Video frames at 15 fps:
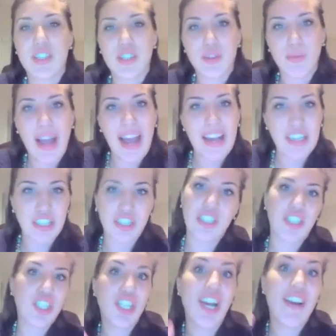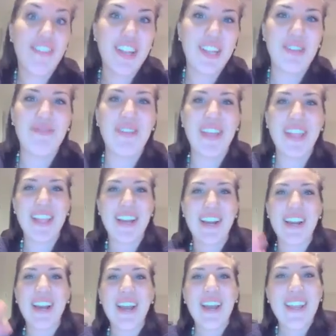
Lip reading: So we're actually shoving them in there.